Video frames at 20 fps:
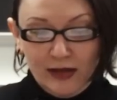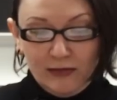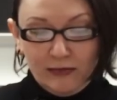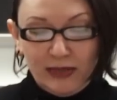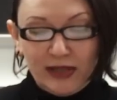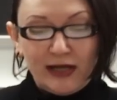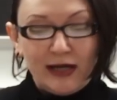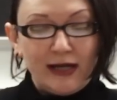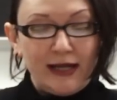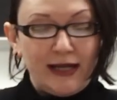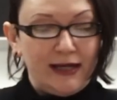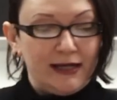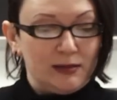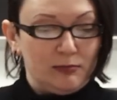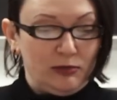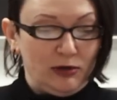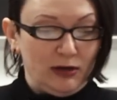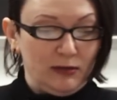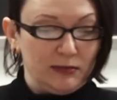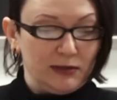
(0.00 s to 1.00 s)
But I had a
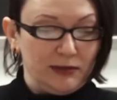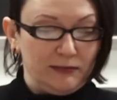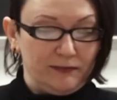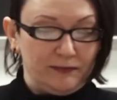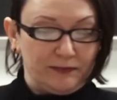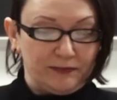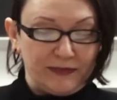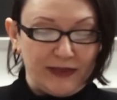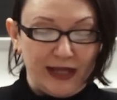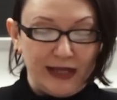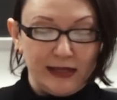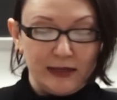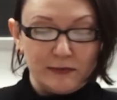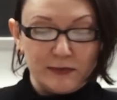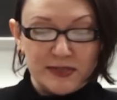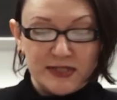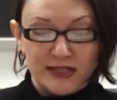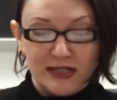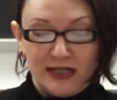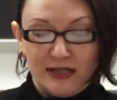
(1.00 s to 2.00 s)
problem, and it
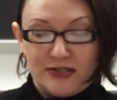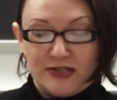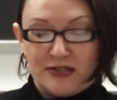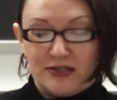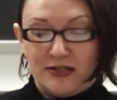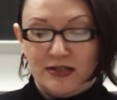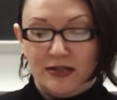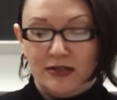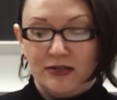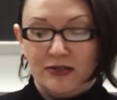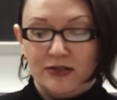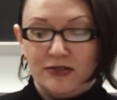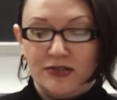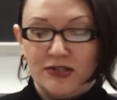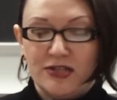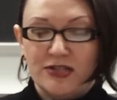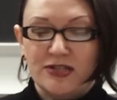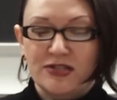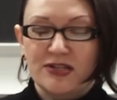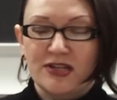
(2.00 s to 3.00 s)
was this.
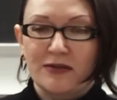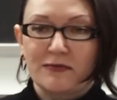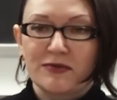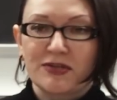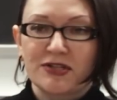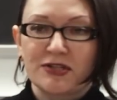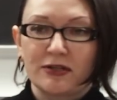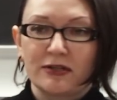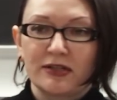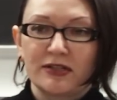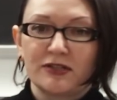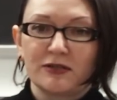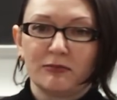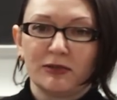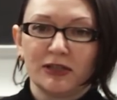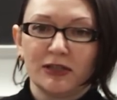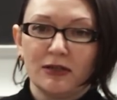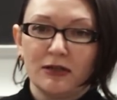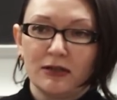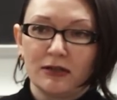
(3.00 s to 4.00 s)
Just as I was starting to
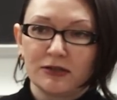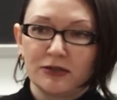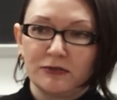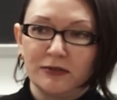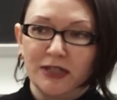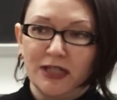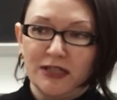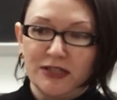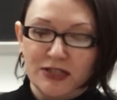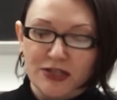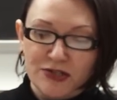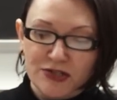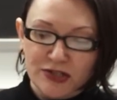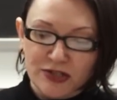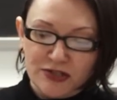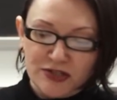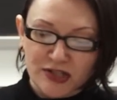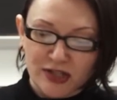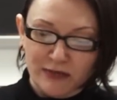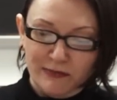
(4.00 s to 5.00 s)
belong to an
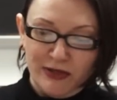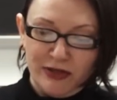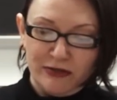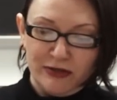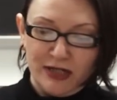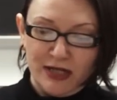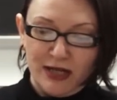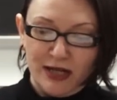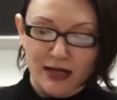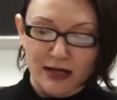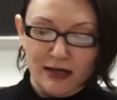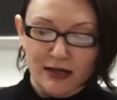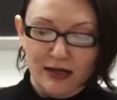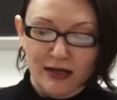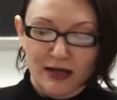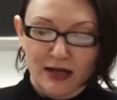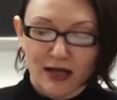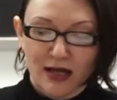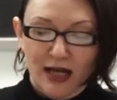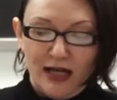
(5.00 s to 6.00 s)
Indigenous community,
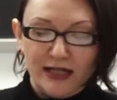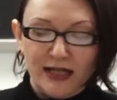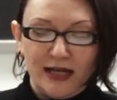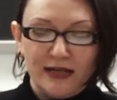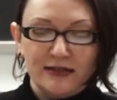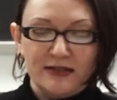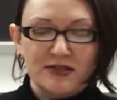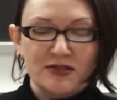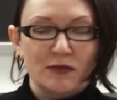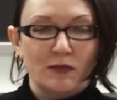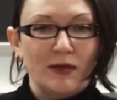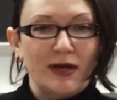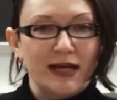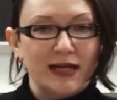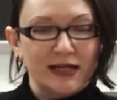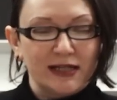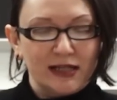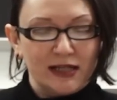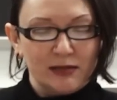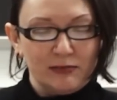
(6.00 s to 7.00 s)
I'd had this
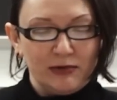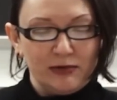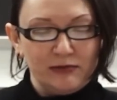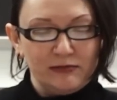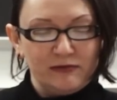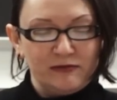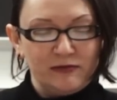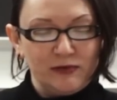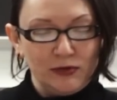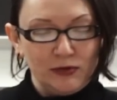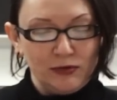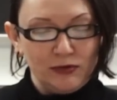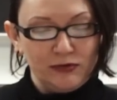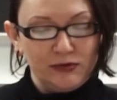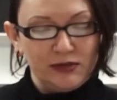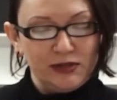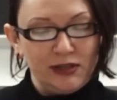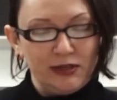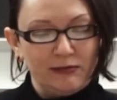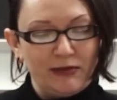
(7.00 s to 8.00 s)
awakening about
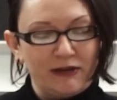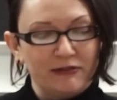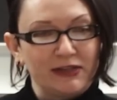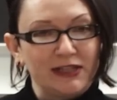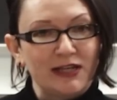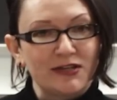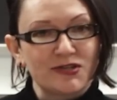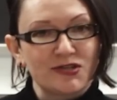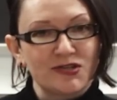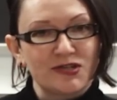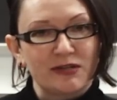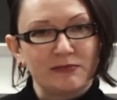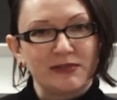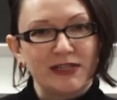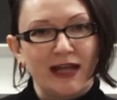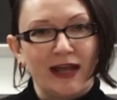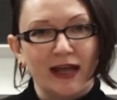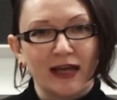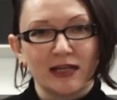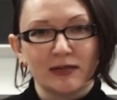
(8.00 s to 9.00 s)
food and my relationship
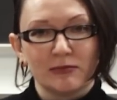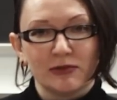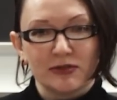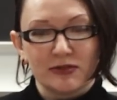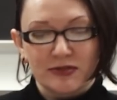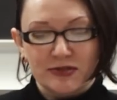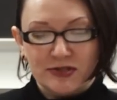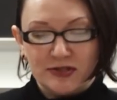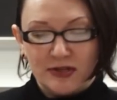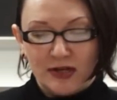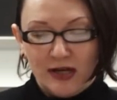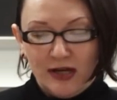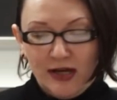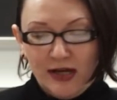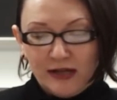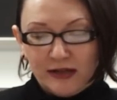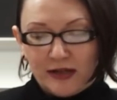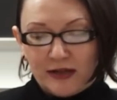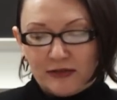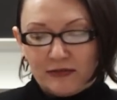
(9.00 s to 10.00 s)
to animals
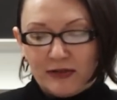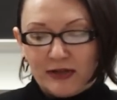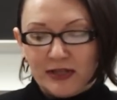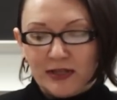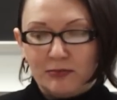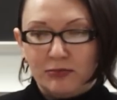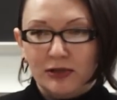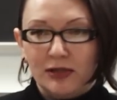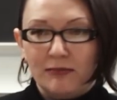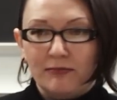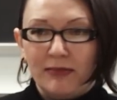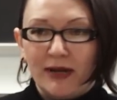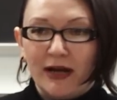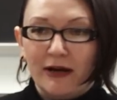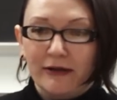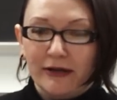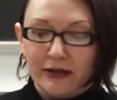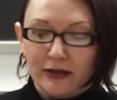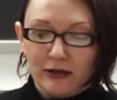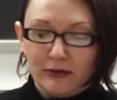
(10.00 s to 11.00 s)
that threatened to put a
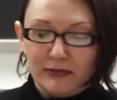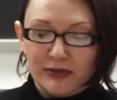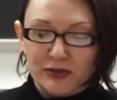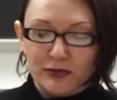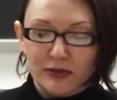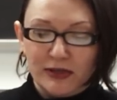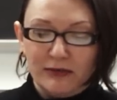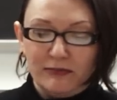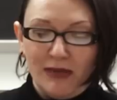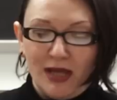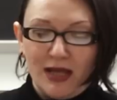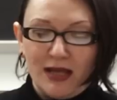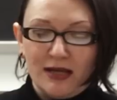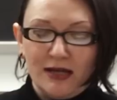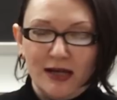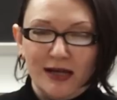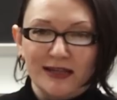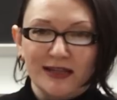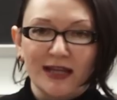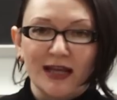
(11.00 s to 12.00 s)
barrier between
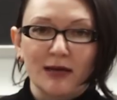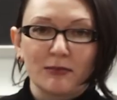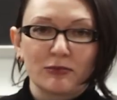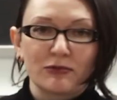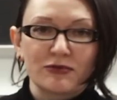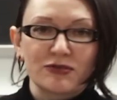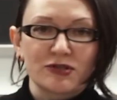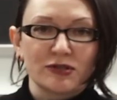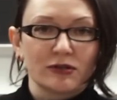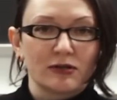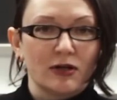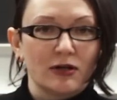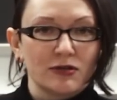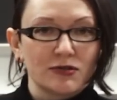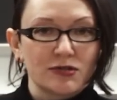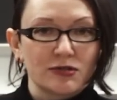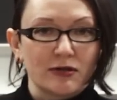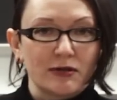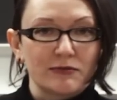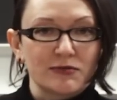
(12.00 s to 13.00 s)
me and the Aboriginal
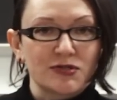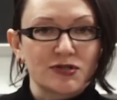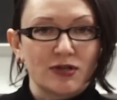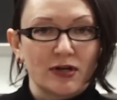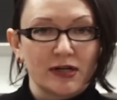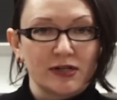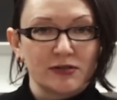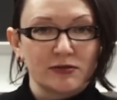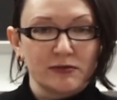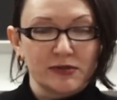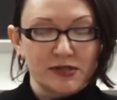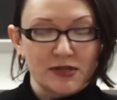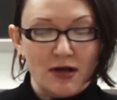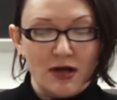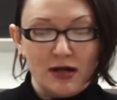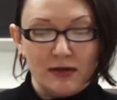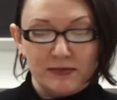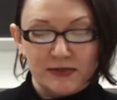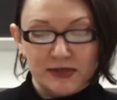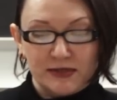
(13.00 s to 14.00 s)
culture I was trying to
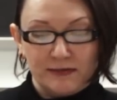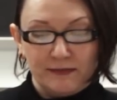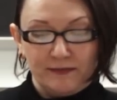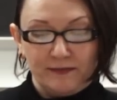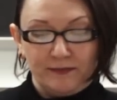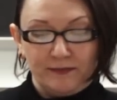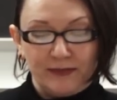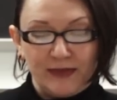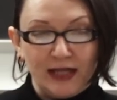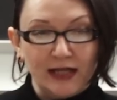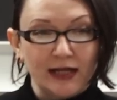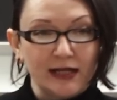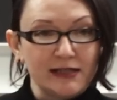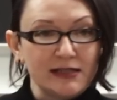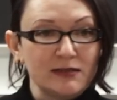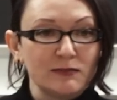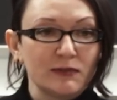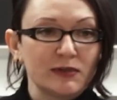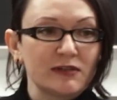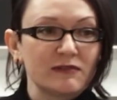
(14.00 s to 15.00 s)
adopt. And I
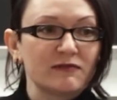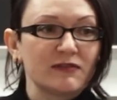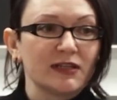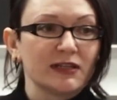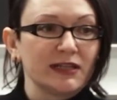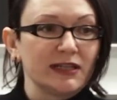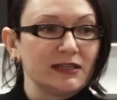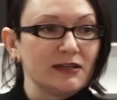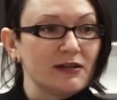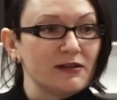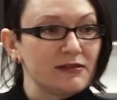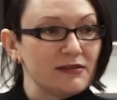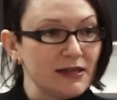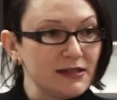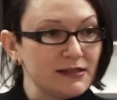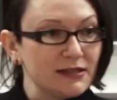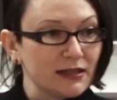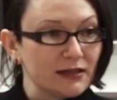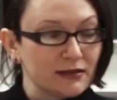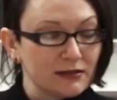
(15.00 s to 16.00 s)
didn't want to feel
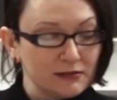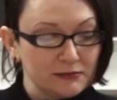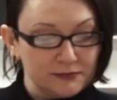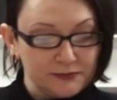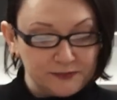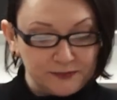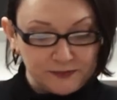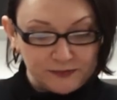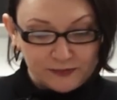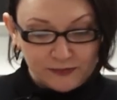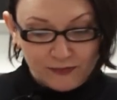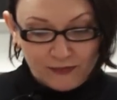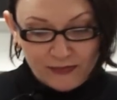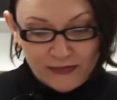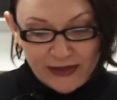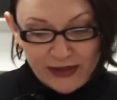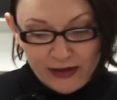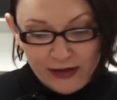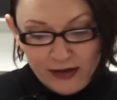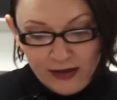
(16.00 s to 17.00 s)
inauthentic.
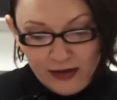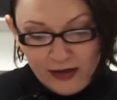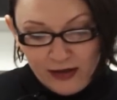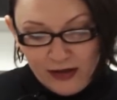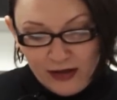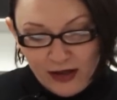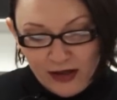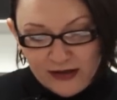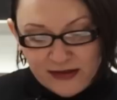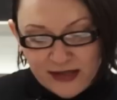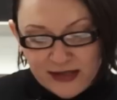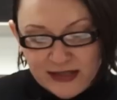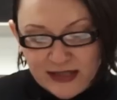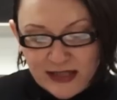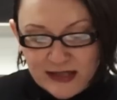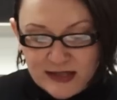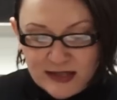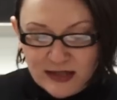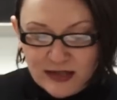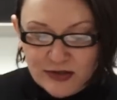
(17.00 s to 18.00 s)

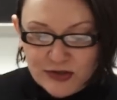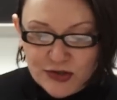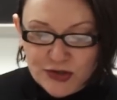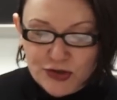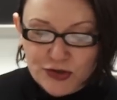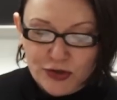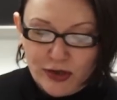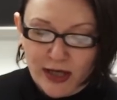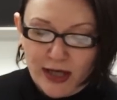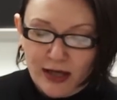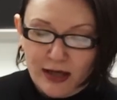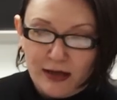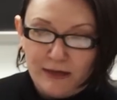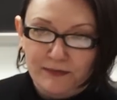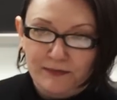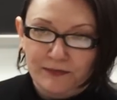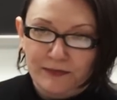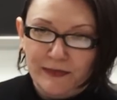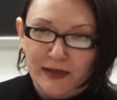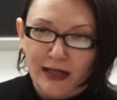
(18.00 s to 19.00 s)
Authenticity is tricky.
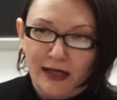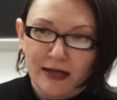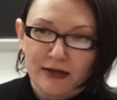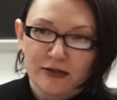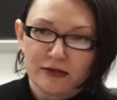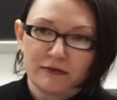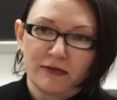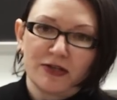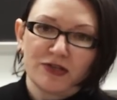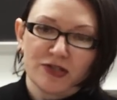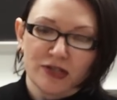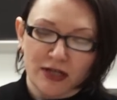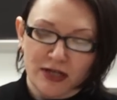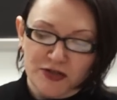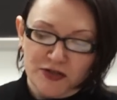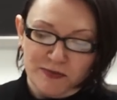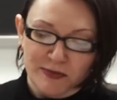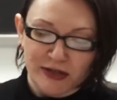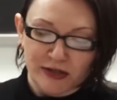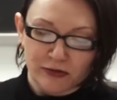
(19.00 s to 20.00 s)
Like other
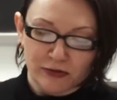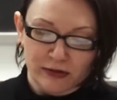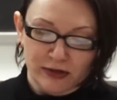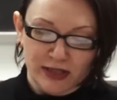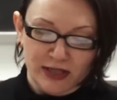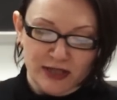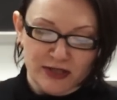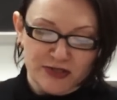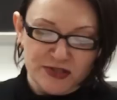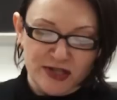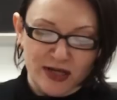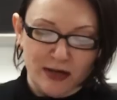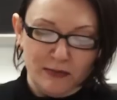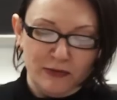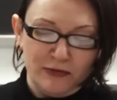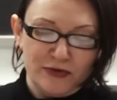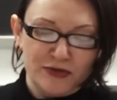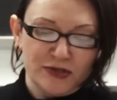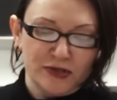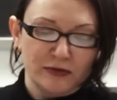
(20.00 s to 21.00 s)
racialized minorities,
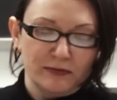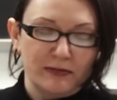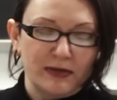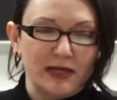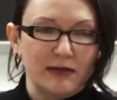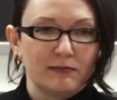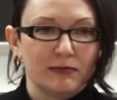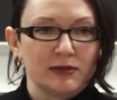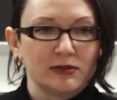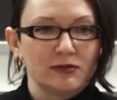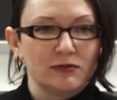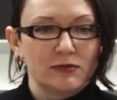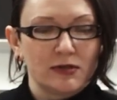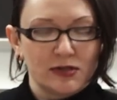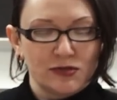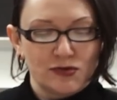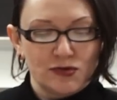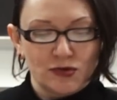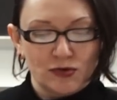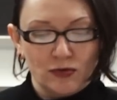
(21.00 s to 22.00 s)
Aboriginal people don't
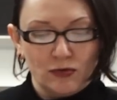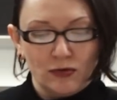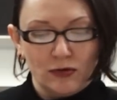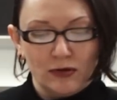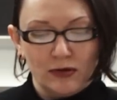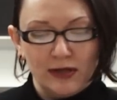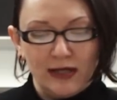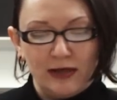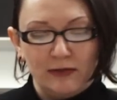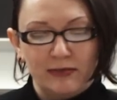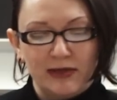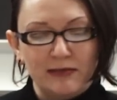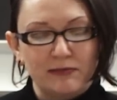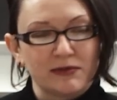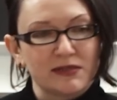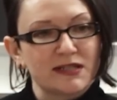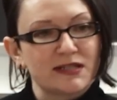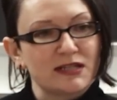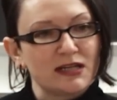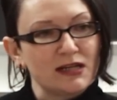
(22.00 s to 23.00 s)
control how
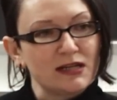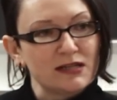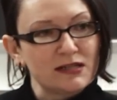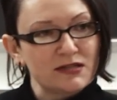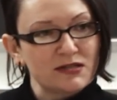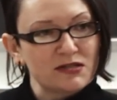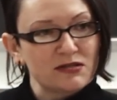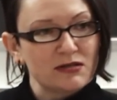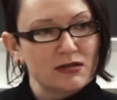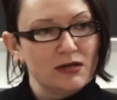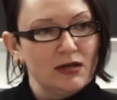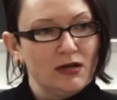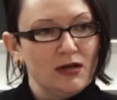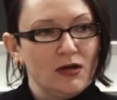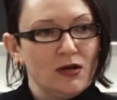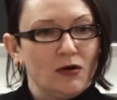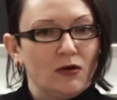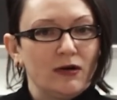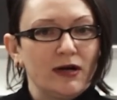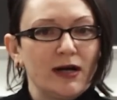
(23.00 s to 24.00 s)
people see us
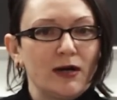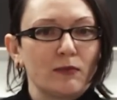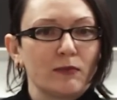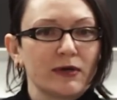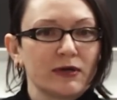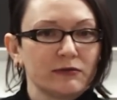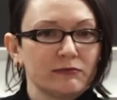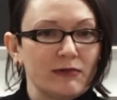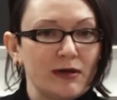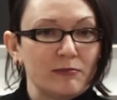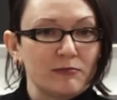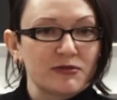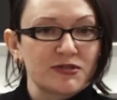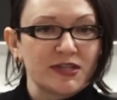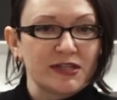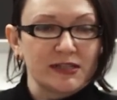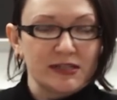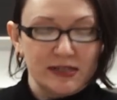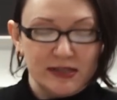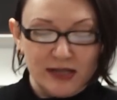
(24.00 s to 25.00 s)
or how we are
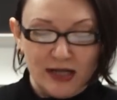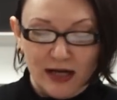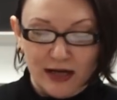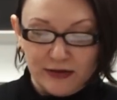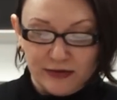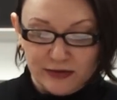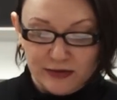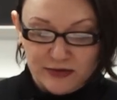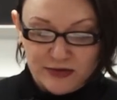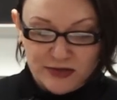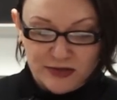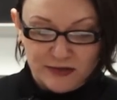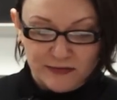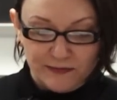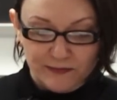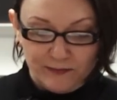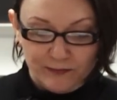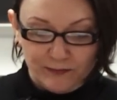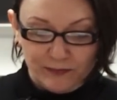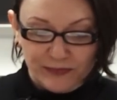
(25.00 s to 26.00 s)
represented to others.
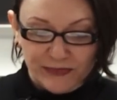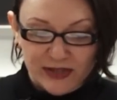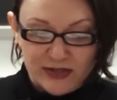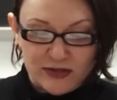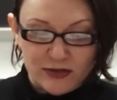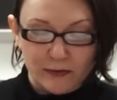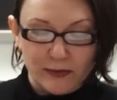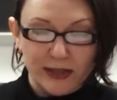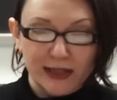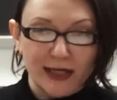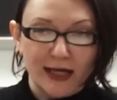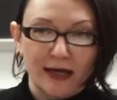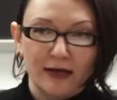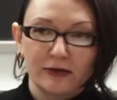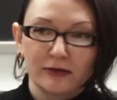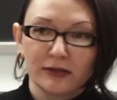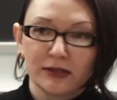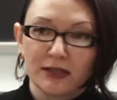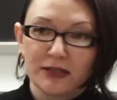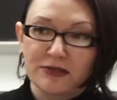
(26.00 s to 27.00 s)
So we
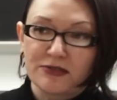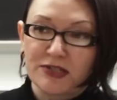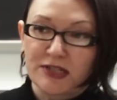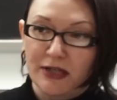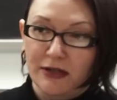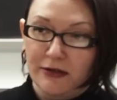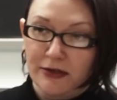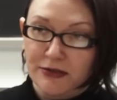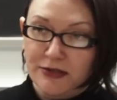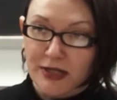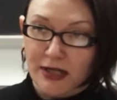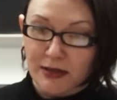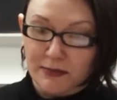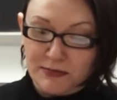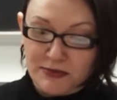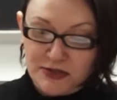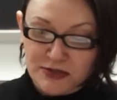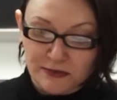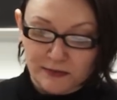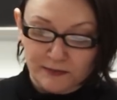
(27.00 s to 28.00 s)
encounter a lot of
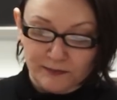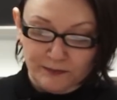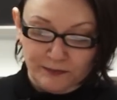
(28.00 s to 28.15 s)
stereotypes,